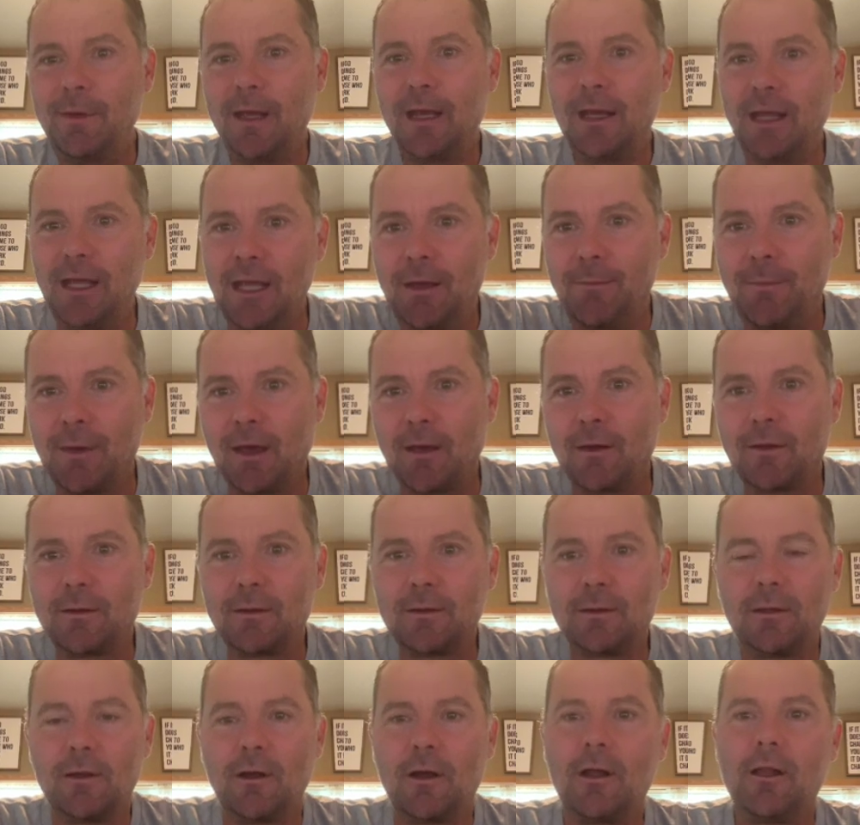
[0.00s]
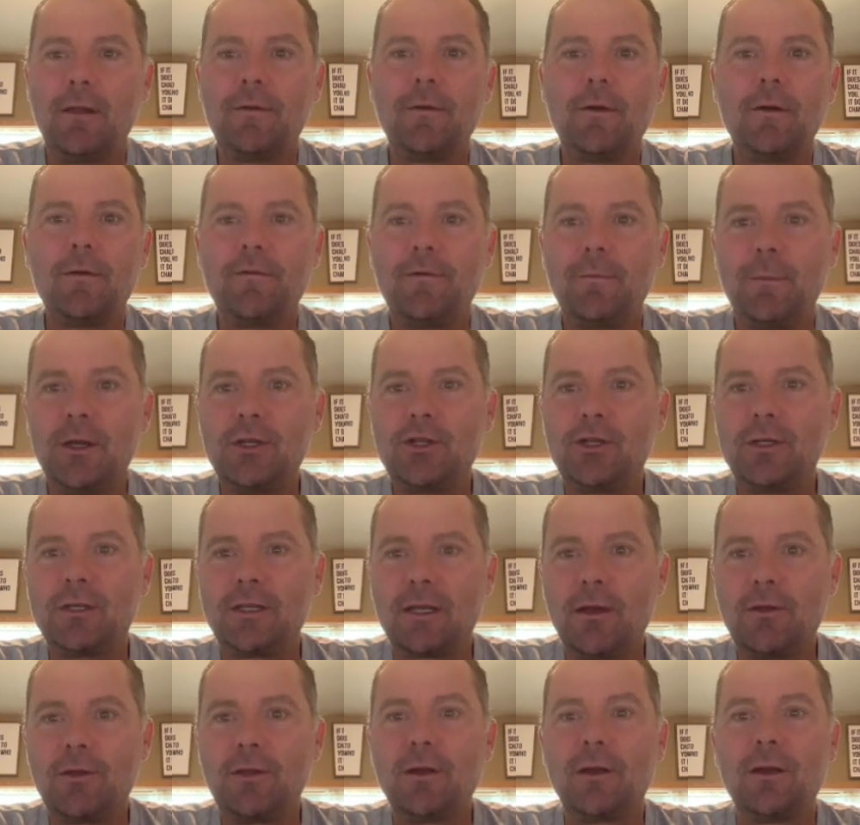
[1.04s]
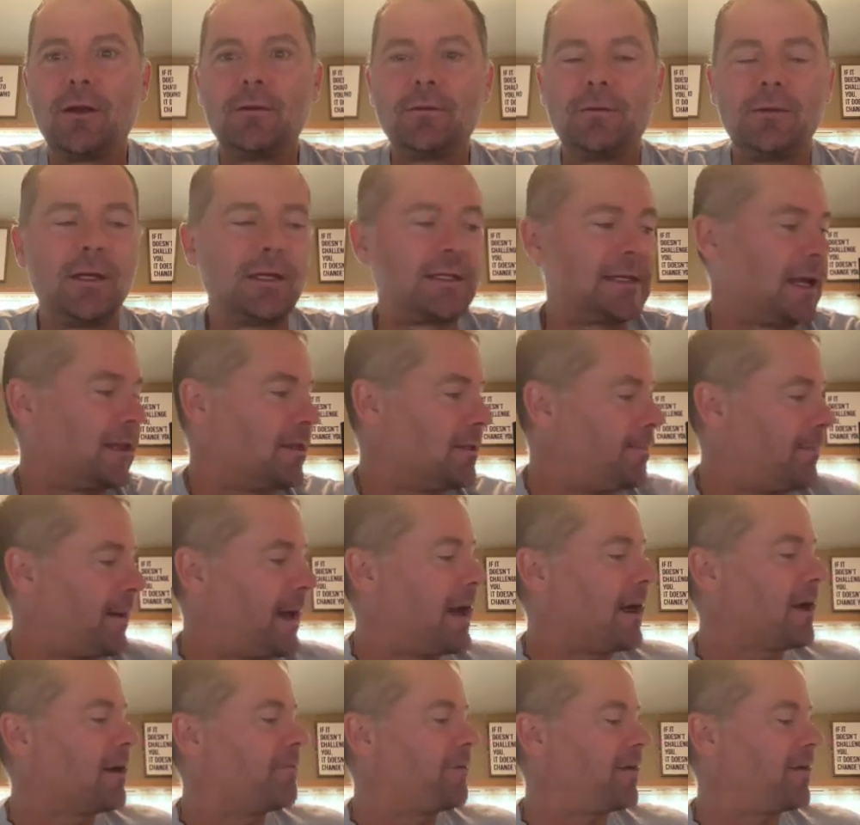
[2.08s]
an email. All of our information's out there. It's on the back of